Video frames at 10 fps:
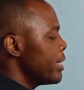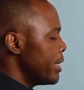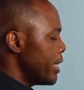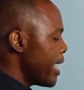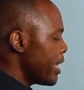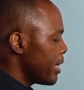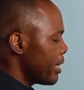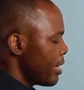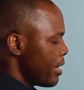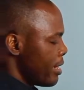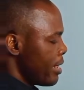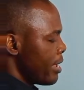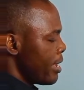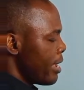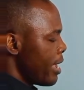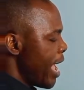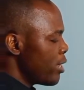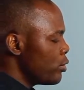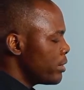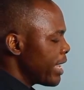Then I
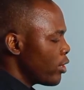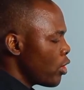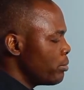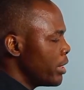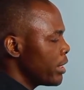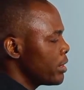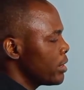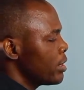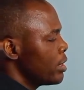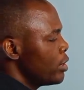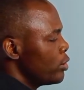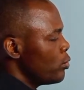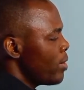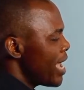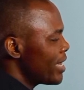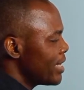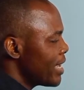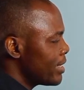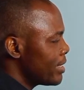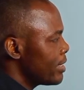use that object to
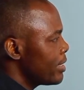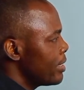access